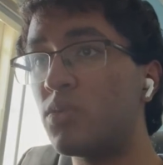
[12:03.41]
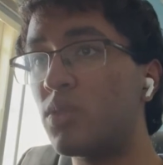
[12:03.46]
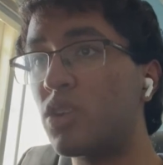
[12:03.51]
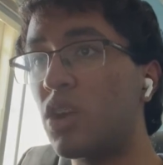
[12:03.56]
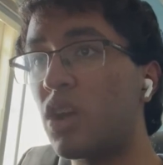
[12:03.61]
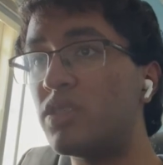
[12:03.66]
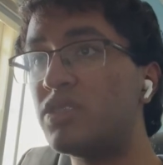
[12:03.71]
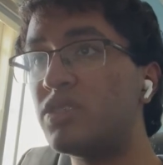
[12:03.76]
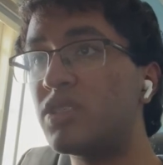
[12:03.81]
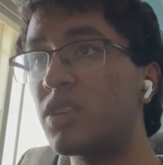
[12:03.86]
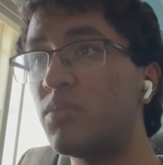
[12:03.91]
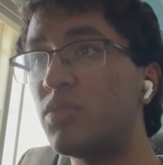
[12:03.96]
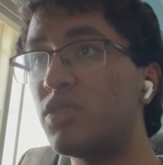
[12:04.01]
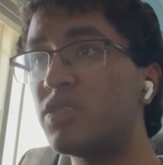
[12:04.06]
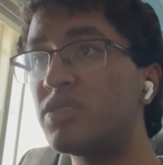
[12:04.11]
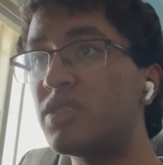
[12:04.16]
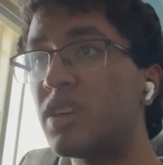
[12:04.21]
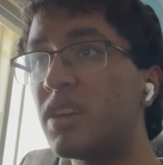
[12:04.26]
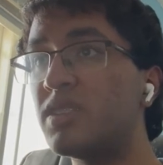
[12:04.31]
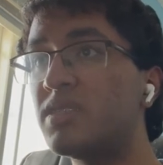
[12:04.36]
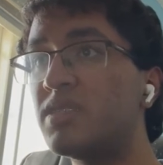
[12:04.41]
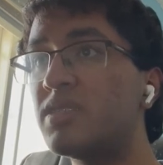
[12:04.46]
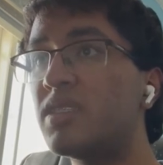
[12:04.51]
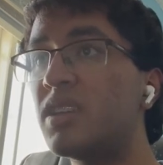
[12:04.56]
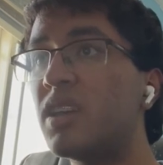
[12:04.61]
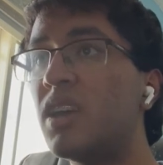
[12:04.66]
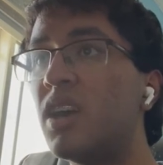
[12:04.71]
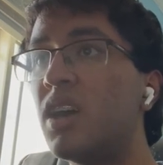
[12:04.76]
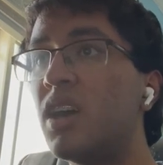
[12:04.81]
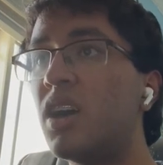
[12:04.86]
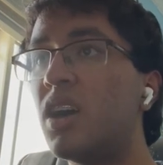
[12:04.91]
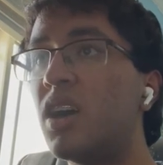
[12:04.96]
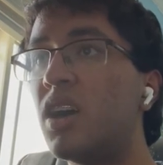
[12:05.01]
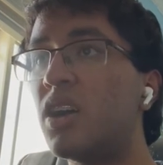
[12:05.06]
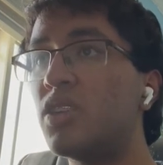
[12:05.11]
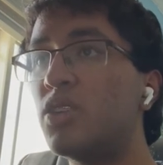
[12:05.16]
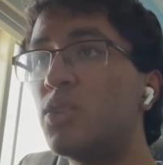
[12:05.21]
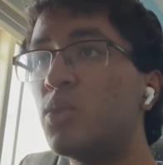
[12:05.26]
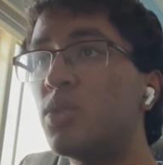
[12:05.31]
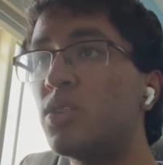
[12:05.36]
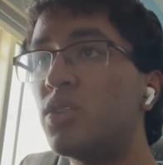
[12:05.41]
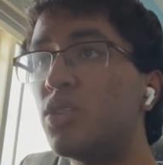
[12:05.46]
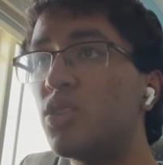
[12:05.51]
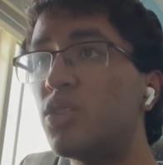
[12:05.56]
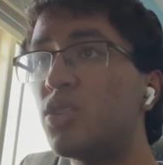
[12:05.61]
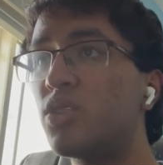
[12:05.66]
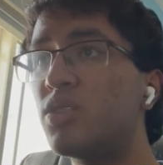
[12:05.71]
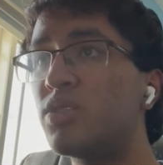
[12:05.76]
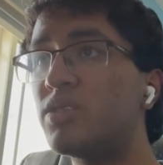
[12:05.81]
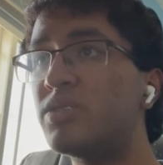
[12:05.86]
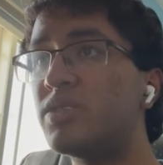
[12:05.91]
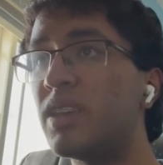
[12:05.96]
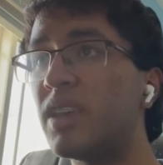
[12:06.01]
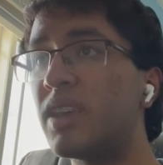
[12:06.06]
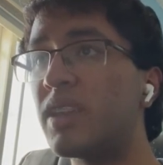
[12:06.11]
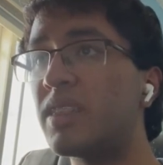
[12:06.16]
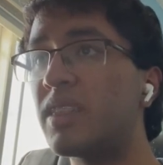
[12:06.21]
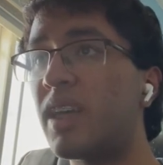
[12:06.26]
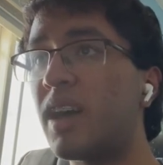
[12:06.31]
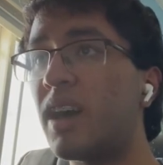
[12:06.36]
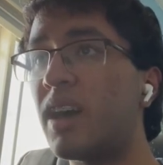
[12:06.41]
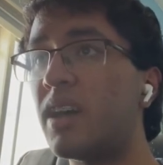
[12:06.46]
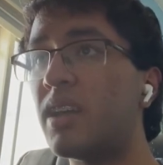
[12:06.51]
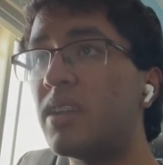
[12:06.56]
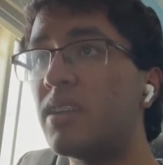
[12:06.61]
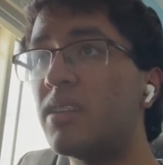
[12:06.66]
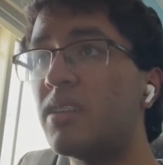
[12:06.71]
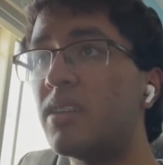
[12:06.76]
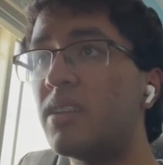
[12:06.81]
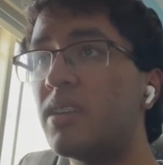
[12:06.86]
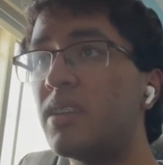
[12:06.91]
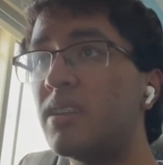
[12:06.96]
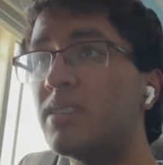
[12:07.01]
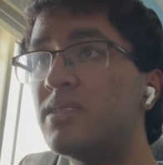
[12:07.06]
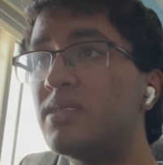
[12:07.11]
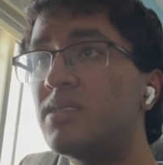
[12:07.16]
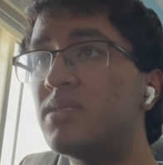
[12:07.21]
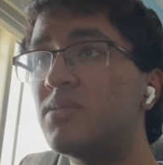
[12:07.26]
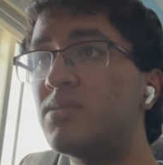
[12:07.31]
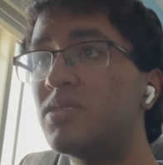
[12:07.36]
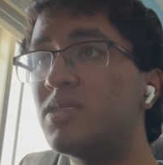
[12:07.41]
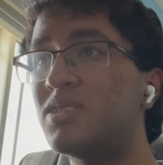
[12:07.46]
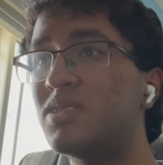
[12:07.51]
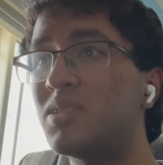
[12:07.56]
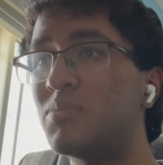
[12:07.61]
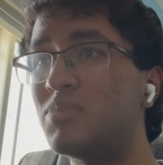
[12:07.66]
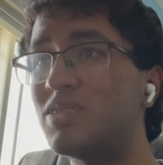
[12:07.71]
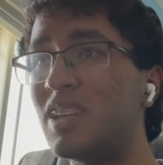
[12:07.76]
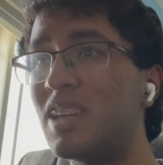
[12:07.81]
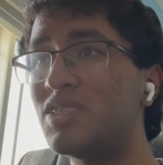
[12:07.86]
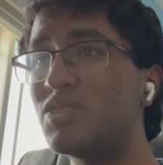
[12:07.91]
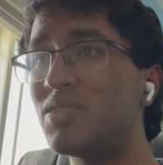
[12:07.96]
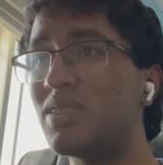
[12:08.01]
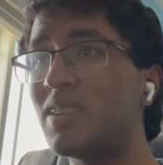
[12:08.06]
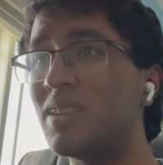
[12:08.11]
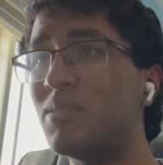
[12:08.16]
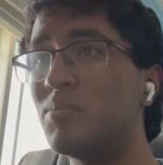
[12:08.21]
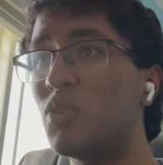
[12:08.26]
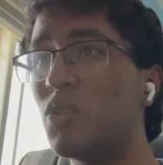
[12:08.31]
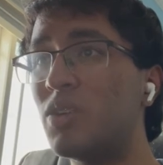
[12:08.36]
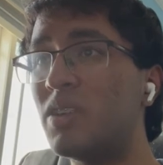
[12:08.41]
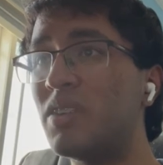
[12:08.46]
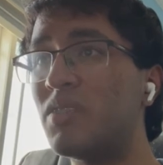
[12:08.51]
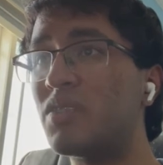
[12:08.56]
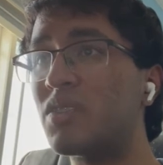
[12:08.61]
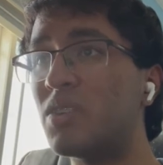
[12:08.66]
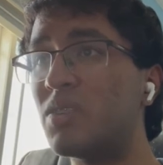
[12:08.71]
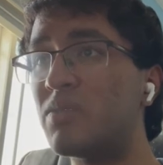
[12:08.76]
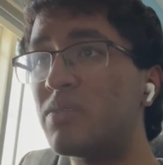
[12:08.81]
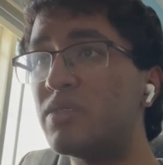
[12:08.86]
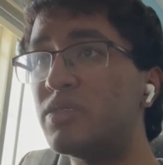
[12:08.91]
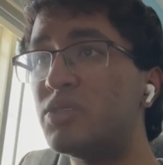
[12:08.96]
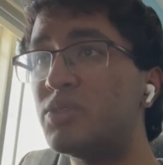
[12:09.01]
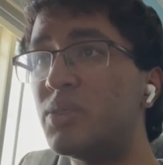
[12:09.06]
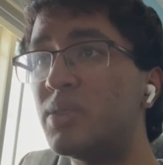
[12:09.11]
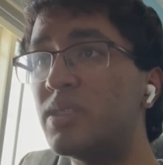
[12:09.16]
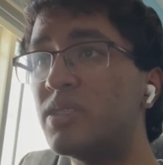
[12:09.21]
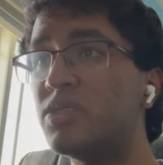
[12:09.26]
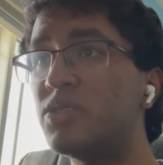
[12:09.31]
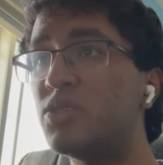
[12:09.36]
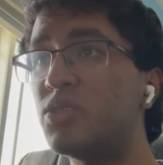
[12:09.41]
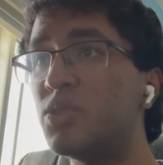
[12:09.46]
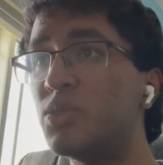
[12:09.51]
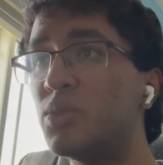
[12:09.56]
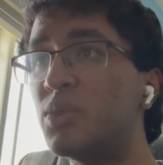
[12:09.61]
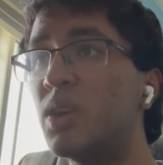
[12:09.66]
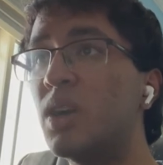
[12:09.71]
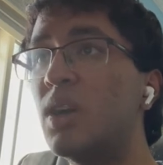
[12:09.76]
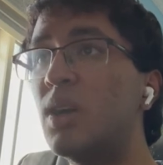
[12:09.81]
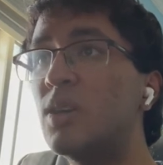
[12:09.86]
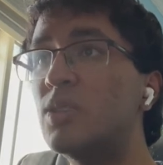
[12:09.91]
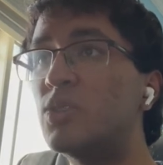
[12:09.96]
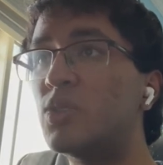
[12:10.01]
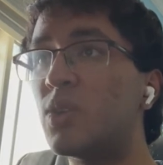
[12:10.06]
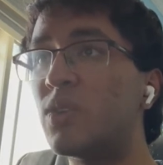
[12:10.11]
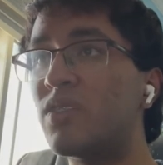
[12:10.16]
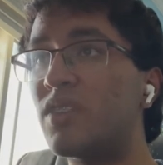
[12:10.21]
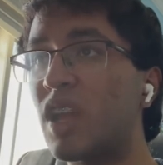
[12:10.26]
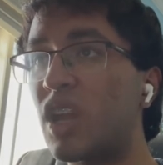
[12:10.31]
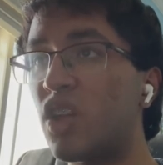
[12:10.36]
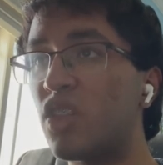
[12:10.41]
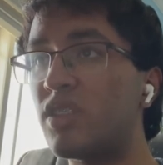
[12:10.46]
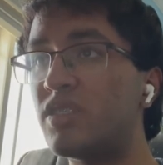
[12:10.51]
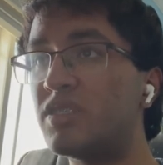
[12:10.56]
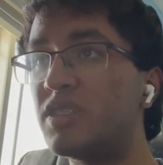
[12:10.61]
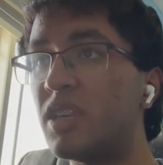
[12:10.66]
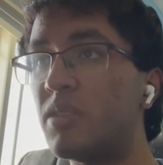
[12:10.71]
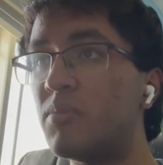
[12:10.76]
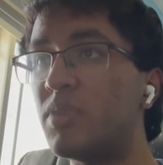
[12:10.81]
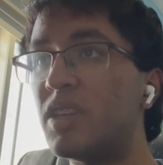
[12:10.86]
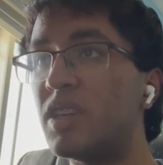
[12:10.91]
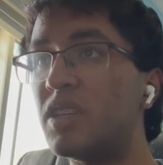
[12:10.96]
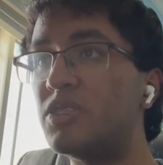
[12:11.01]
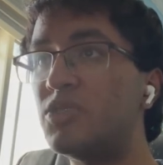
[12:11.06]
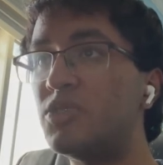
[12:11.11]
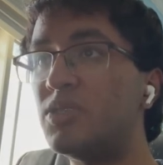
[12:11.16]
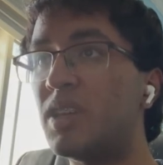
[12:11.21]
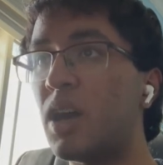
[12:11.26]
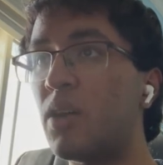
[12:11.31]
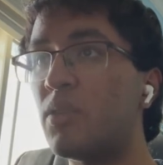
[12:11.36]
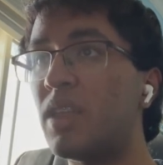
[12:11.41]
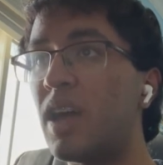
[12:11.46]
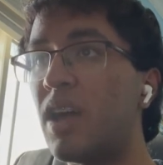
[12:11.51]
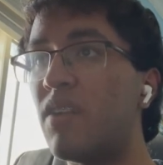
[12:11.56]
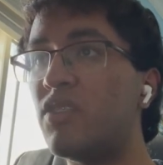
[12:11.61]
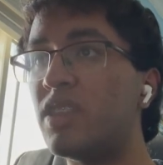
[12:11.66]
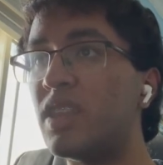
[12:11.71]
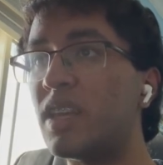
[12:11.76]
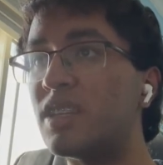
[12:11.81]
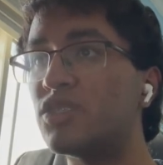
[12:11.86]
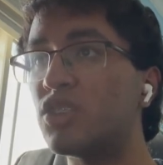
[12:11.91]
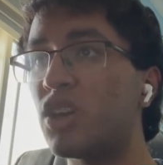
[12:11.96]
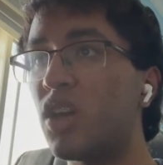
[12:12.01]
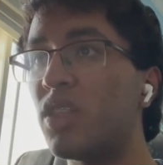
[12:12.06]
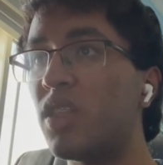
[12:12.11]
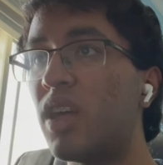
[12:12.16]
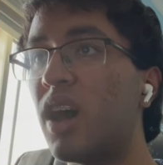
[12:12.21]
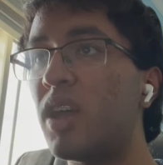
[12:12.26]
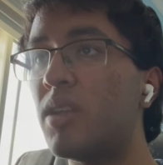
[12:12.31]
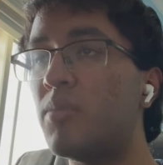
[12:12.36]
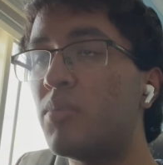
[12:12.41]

regards mm-hmm. to computer science. Uh, you were earlier saying that it's substantially more difficult for students to sort of get on the same page now that everything is mm-hmm. online.